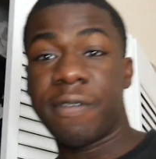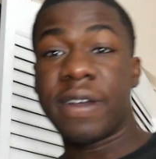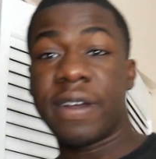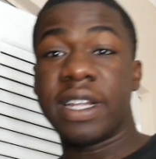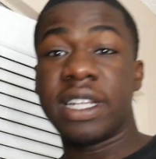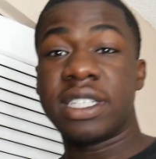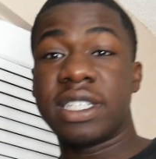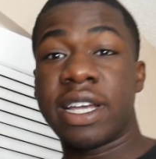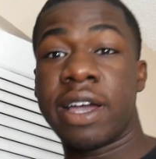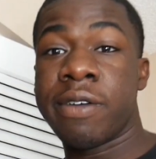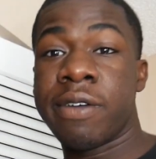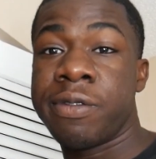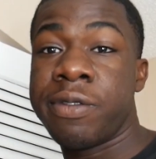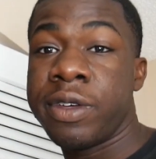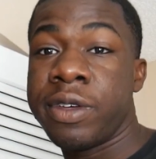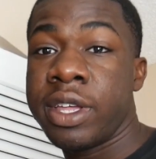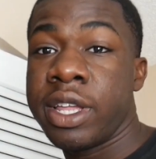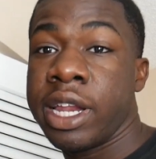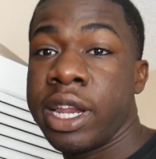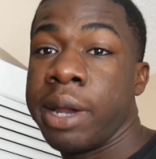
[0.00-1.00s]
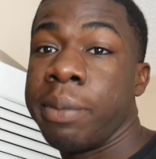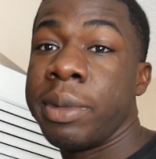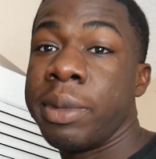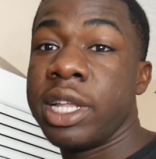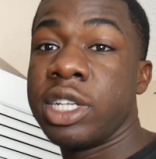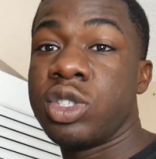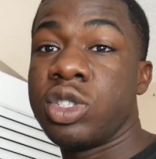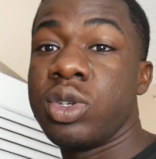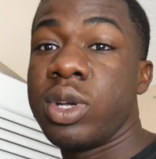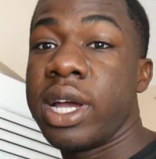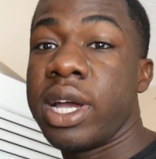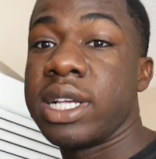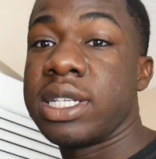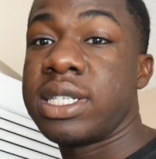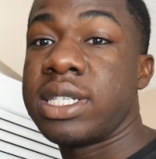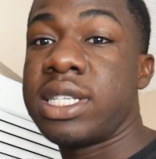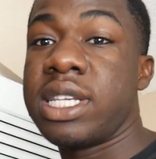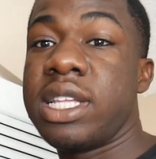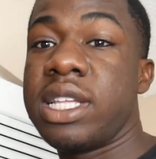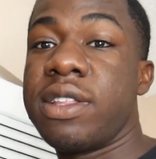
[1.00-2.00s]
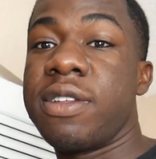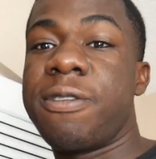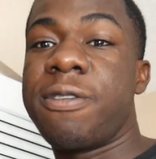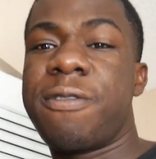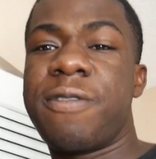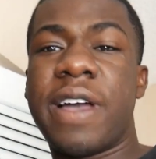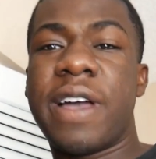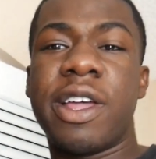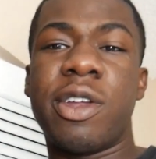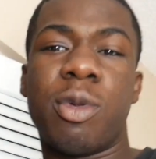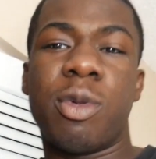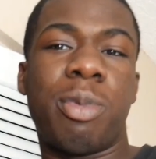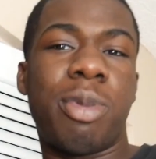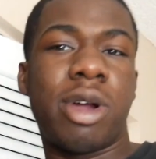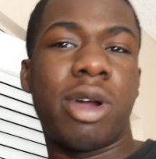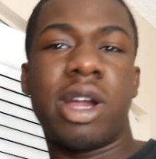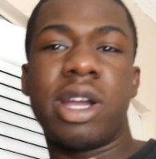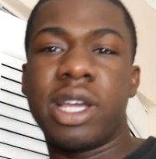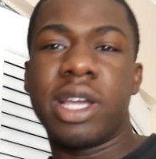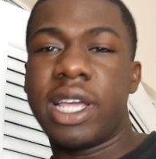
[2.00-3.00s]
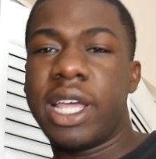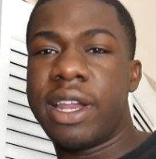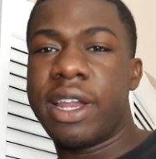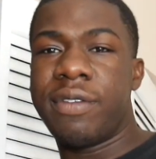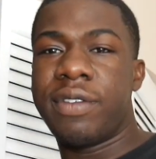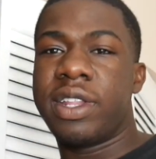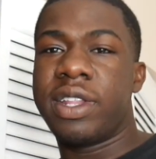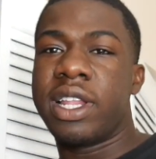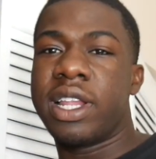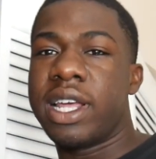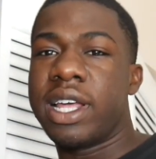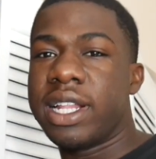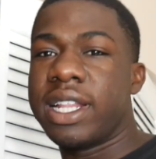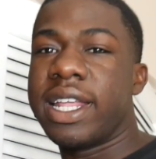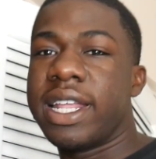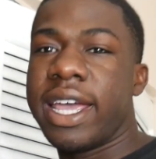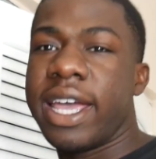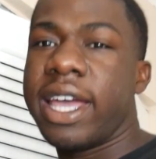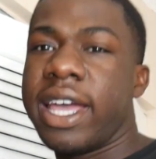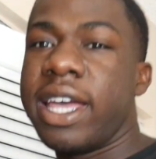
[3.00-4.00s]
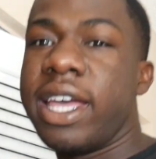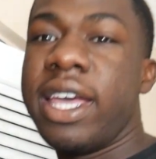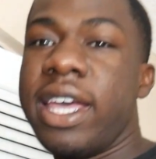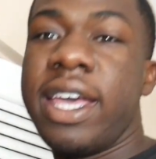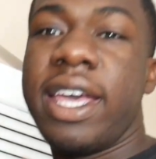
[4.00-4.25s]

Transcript: find this outfit and I'm gonna let you guys see the final product and everything like that.